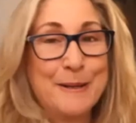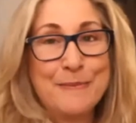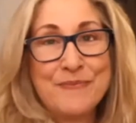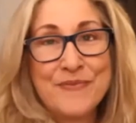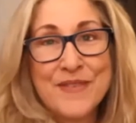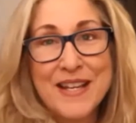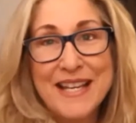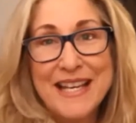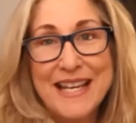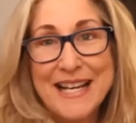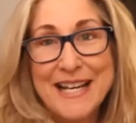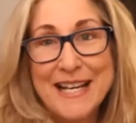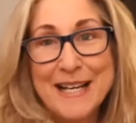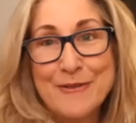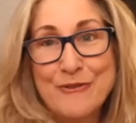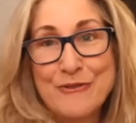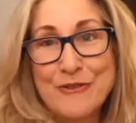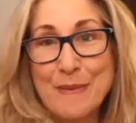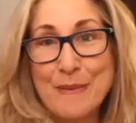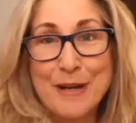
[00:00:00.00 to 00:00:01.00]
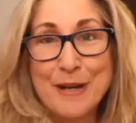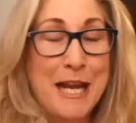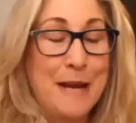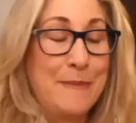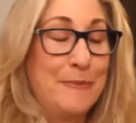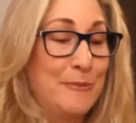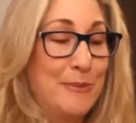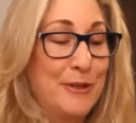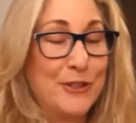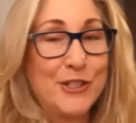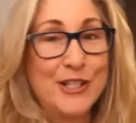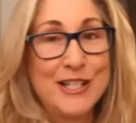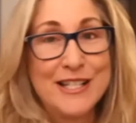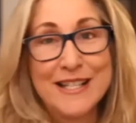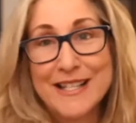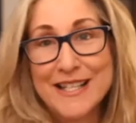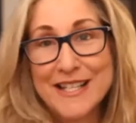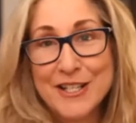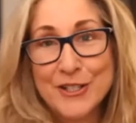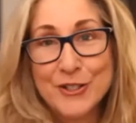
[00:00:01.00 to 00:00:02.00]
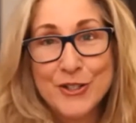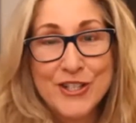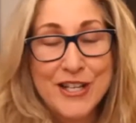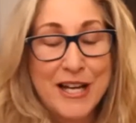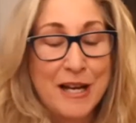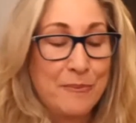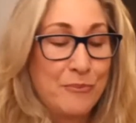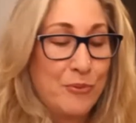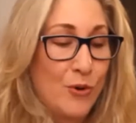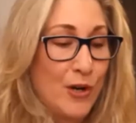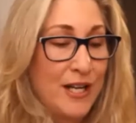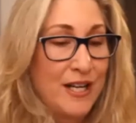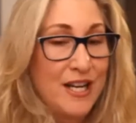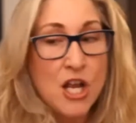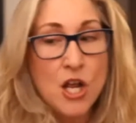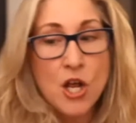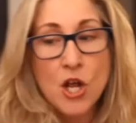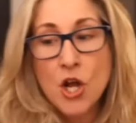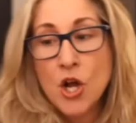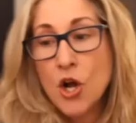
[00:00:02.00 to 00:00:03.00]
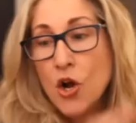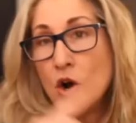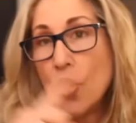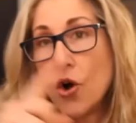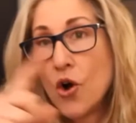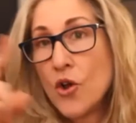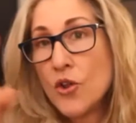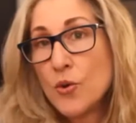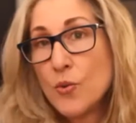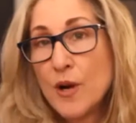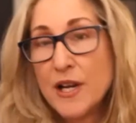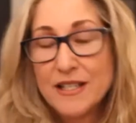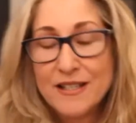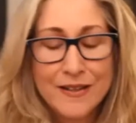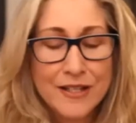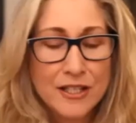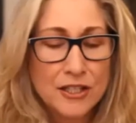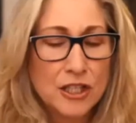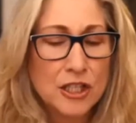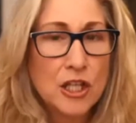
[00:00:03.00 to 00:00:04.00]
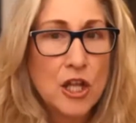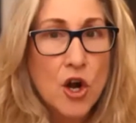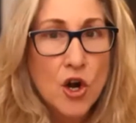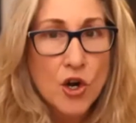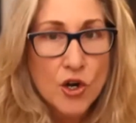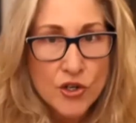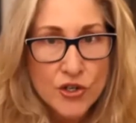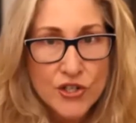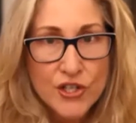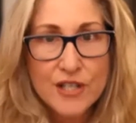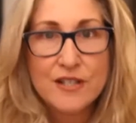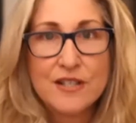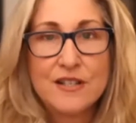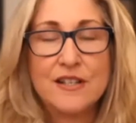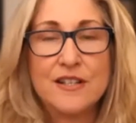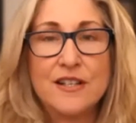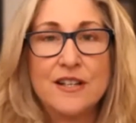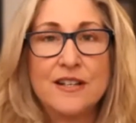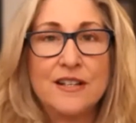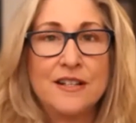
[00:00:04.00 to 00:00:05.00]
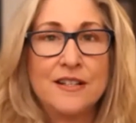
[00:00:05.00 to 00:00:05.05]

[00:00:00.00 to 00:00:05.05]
from a capabilities and skills standpoint, all the way to the largest